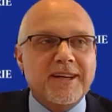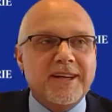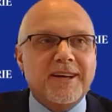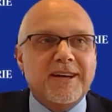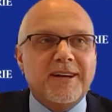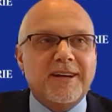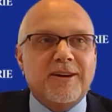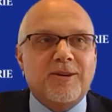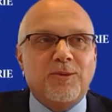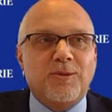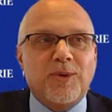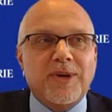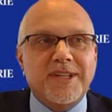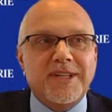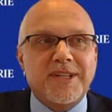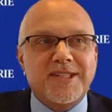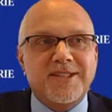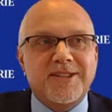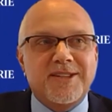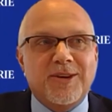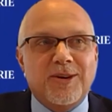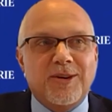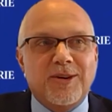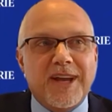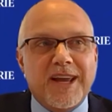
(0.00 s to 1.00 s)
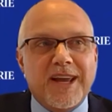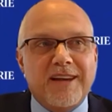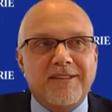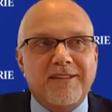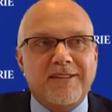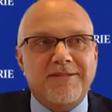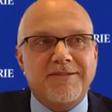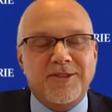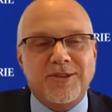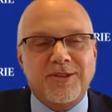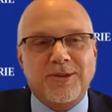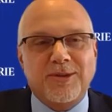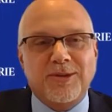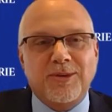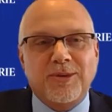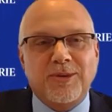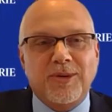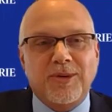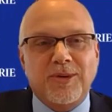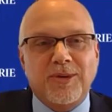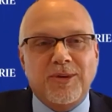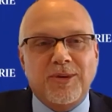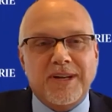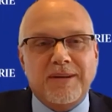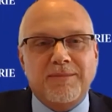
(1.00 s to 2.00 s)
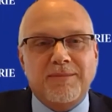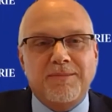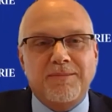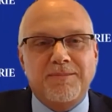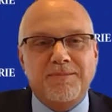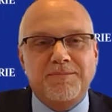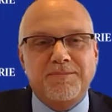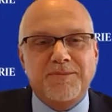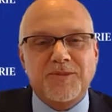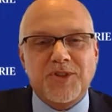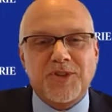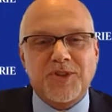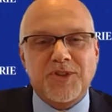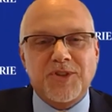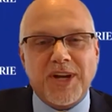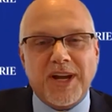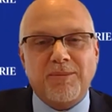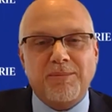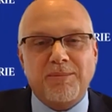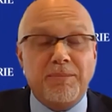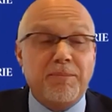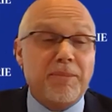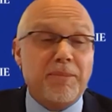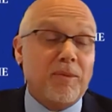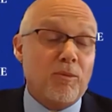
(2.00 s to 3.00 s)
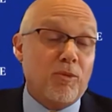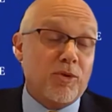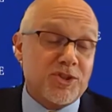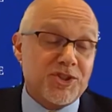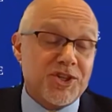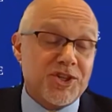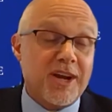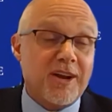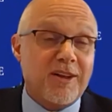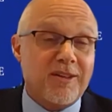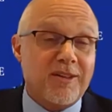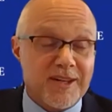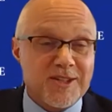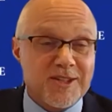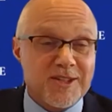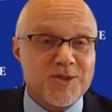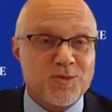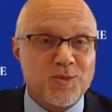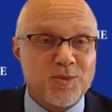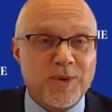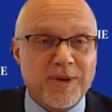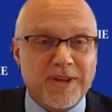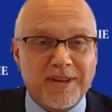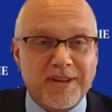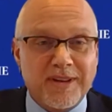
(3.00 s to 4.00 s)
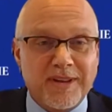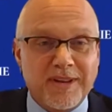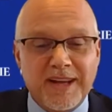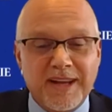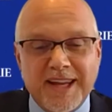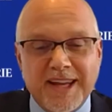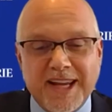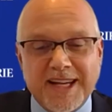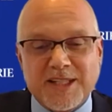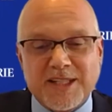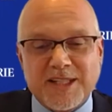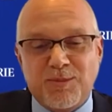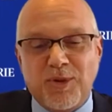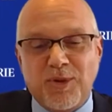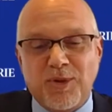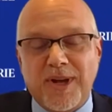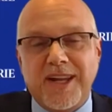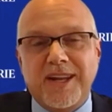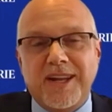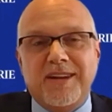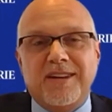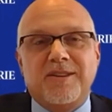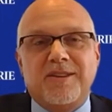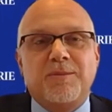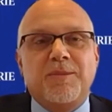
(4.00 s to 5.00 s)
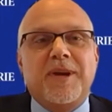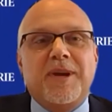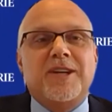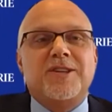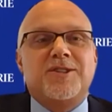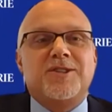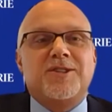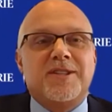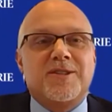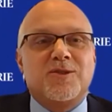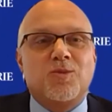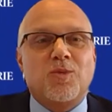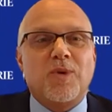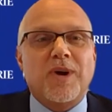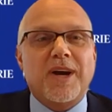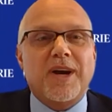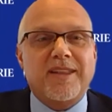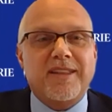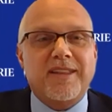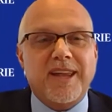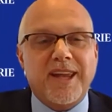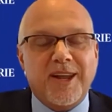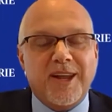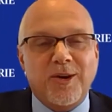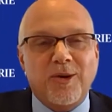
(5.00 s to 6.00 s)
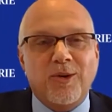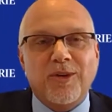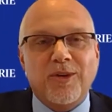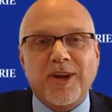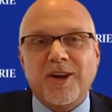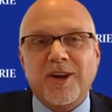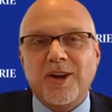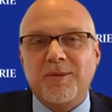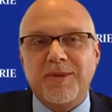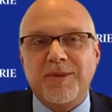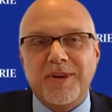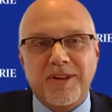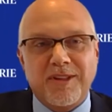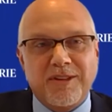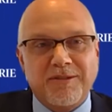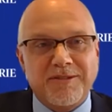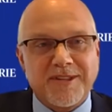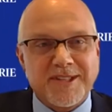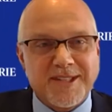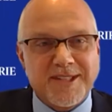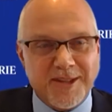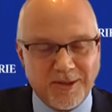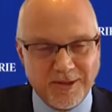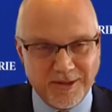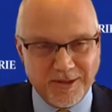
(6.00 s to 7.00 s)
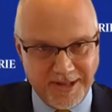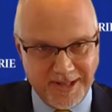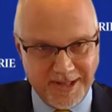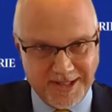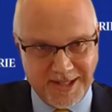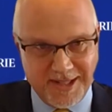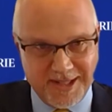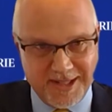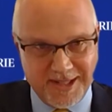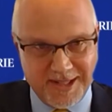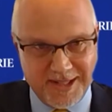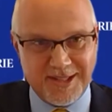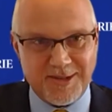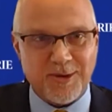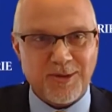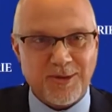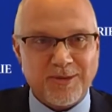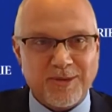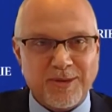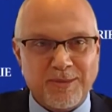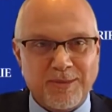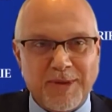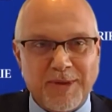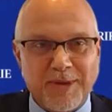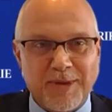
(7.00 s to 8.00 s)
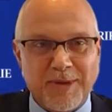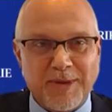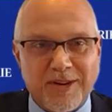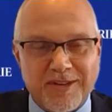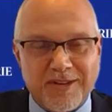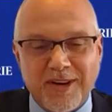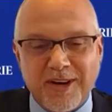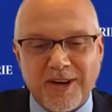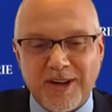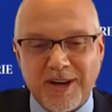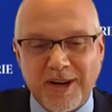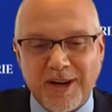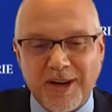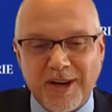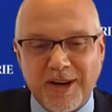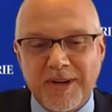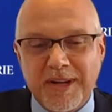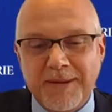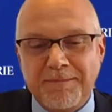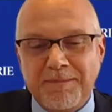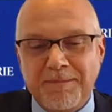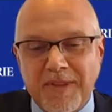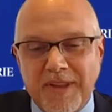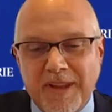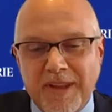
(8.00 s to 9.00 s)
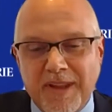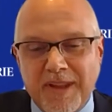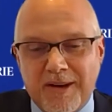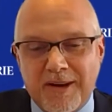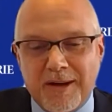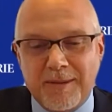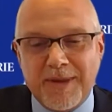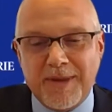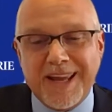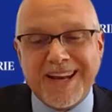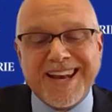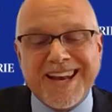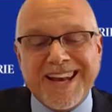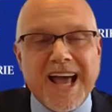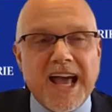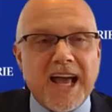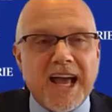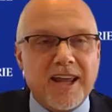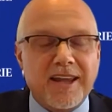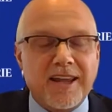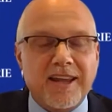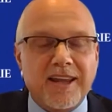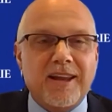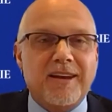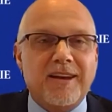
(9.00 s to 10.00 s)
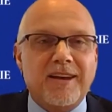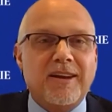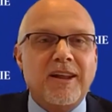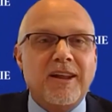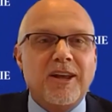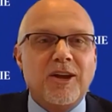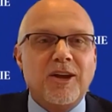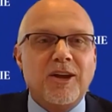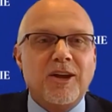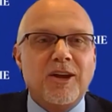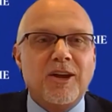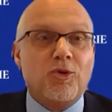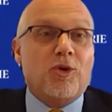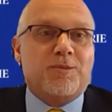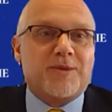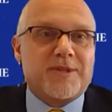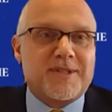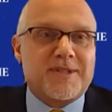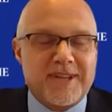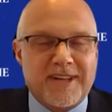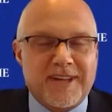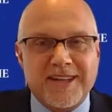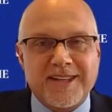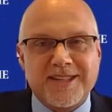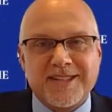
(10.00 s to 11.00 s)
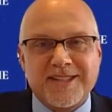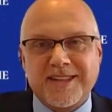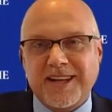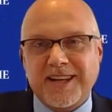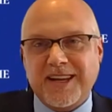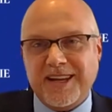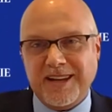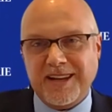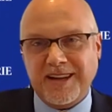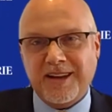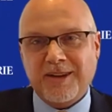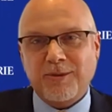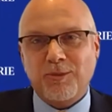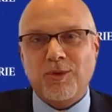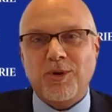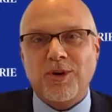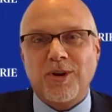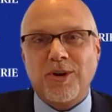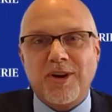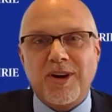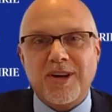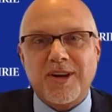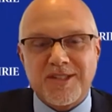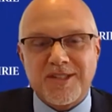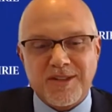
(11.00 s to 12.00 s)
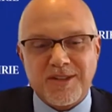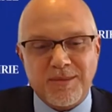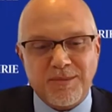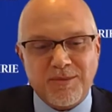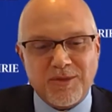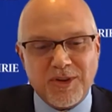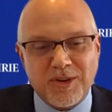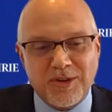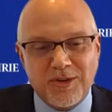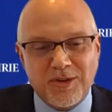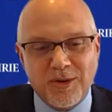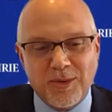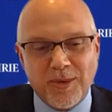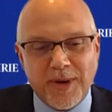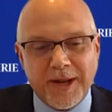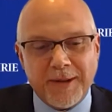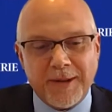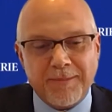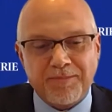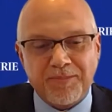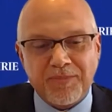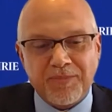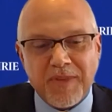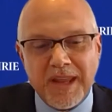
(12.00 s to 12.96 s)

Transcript: We still have to, we're challenged with explaining to patients why they can only come into the facilities a certain amount of time and not in groups as they were accustomed to doing.